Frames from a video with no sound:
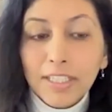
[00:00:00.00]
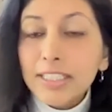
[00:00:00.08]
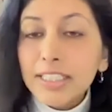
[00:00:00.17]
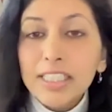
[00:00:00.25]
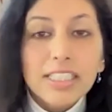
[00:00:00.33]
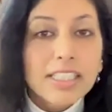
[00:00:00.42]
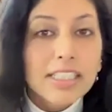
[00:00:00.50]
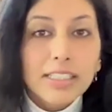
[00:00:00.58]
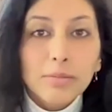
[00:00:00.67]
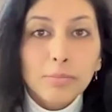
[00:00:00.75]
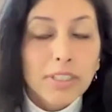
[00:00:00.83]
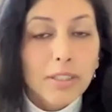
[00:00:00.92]
until a
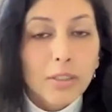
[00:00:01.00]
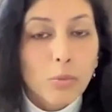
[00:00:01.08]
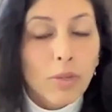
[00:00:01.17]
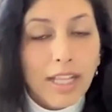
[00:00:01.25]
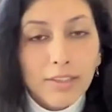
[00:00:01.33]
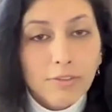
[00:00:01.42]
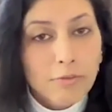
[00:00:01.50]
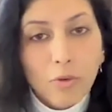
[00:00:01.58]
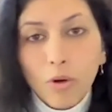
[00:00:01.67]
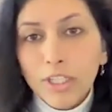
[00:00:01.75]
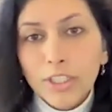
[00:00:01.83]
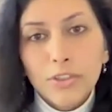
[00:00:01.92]
certain period where I'll
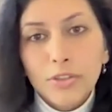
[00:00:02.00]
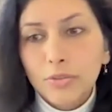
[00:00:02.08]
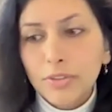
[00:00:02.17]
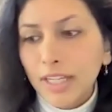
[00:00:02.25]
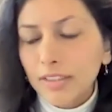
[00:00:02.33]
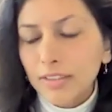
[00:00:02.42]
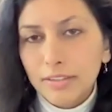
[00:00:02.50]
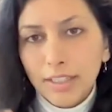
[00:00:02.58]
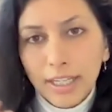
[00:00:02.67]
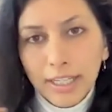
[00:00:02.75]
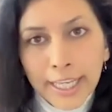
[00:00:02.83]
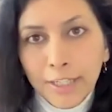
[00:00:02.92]
fall into that,
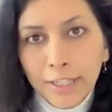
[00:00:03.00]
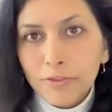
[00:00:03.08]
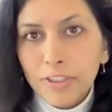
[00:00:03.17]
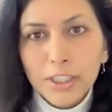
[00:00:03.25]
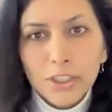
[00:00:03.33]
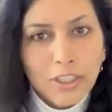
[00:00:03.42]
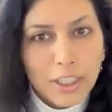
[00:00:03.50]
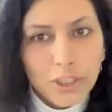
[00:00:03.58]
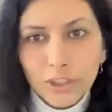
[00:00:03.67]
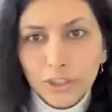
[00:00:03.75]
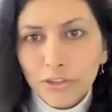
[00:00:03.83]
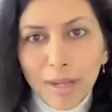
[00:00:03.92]
again,
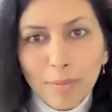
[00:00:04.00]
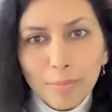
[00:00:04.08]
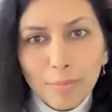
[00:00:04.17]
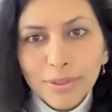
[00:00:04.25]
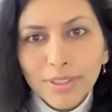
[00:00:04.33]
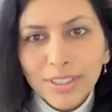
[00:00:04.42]
frustration trap,